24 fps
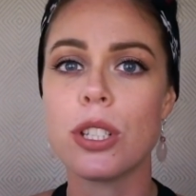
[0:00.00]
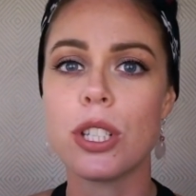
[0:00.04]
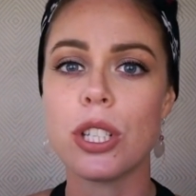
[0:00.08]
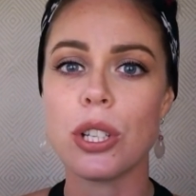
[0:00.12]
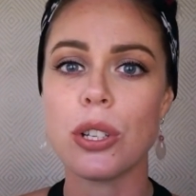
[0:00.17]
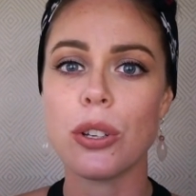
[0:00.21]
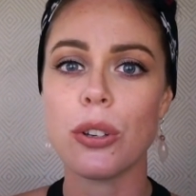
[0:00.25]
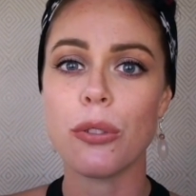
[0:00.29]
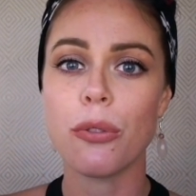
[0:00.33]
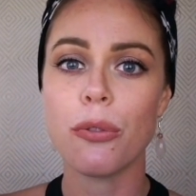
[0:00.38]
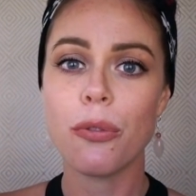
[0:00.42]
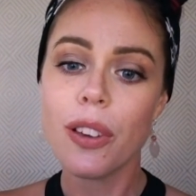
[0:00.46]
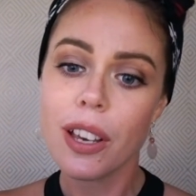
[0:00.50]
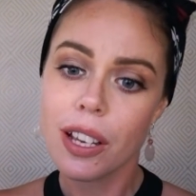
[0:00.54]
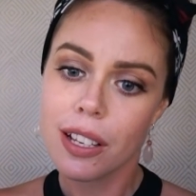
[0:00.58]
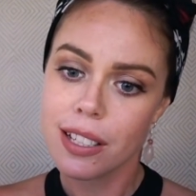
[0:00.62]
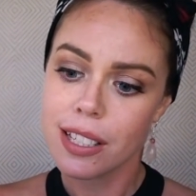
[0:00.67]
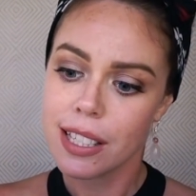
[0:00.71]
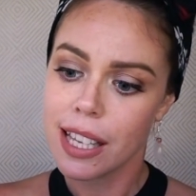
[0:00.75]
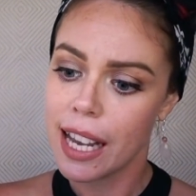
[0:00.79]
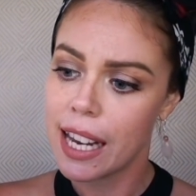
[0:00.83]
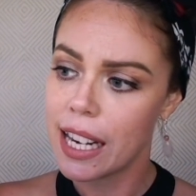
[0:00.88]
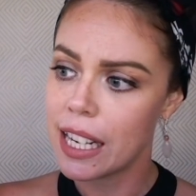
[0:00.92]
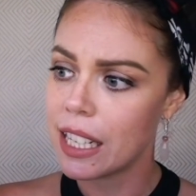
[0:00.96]
too
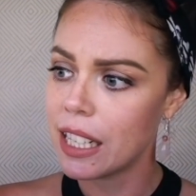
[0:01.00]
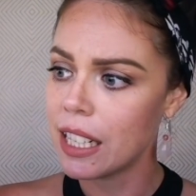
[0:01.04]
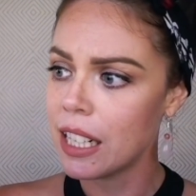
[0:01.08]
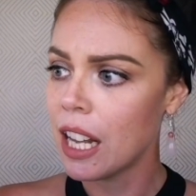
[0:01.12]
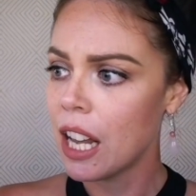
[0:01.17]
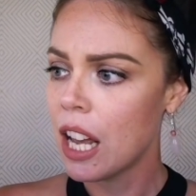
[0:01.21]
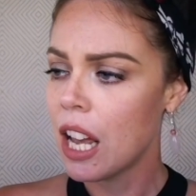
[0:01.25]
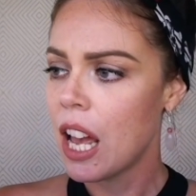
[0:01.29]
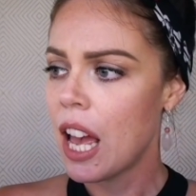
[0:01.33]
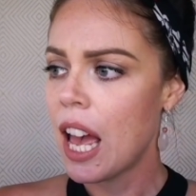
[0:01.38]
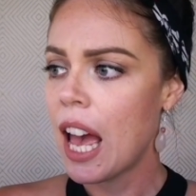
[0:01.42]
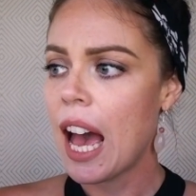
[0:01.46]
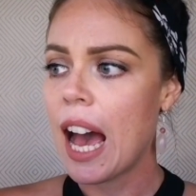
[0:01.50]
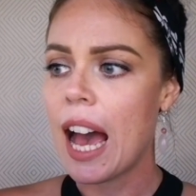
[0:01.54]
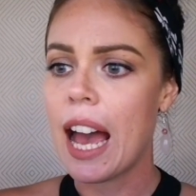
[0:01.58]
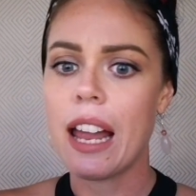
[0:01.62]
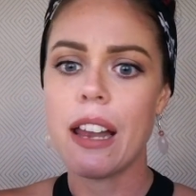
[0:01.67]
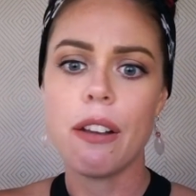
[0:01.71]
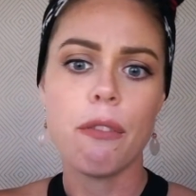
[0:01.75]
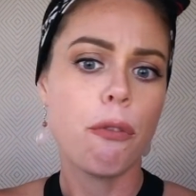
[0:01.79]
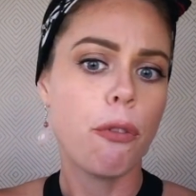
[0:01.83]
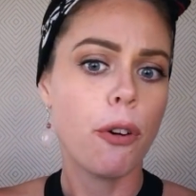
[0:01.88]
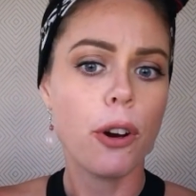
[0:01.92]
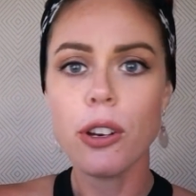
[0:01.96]
fixated
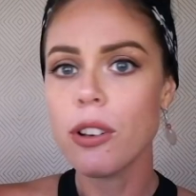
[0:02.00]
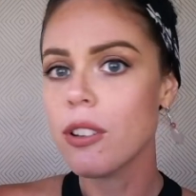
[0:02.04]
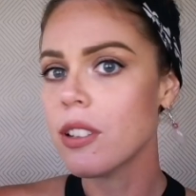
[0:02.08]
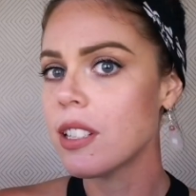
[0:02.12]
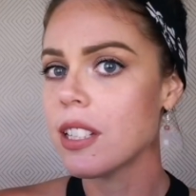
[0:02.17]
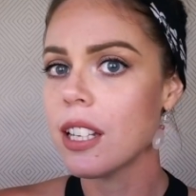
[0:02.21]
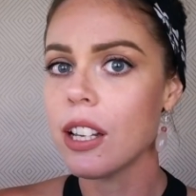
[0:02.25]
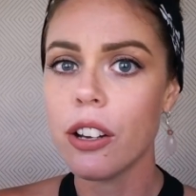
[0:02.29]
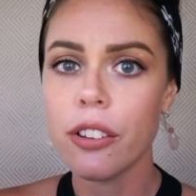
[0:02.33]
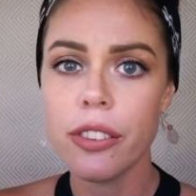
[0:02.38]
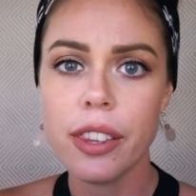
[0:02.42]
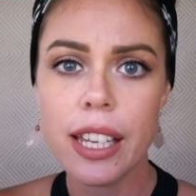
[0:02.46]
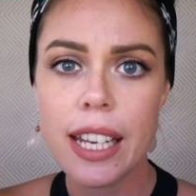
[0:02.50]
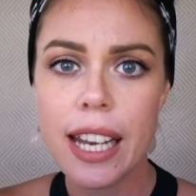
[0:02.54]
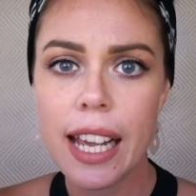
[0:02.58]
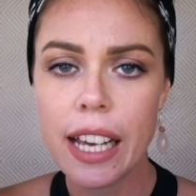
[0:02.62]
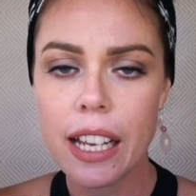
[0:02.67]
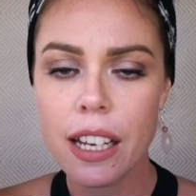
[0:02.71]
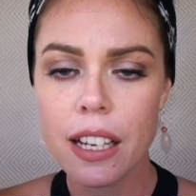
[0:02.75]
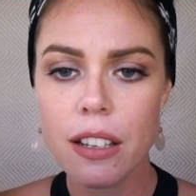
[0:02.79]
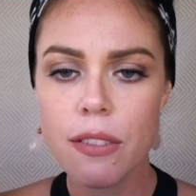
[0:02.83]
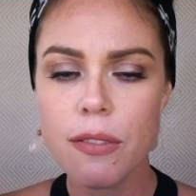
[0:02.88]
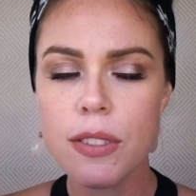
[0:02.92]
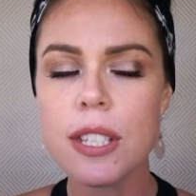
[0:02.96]
and focusing on the
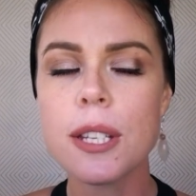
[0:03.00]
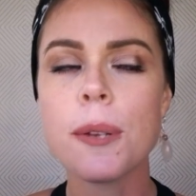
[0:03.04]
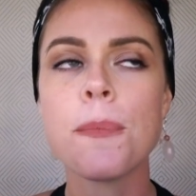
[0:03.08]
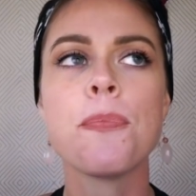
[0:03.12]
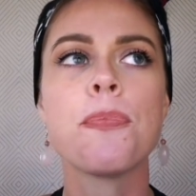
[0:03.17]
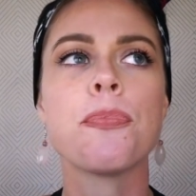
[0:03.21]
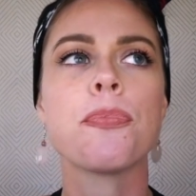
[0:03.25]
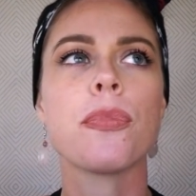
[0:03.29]
negatives.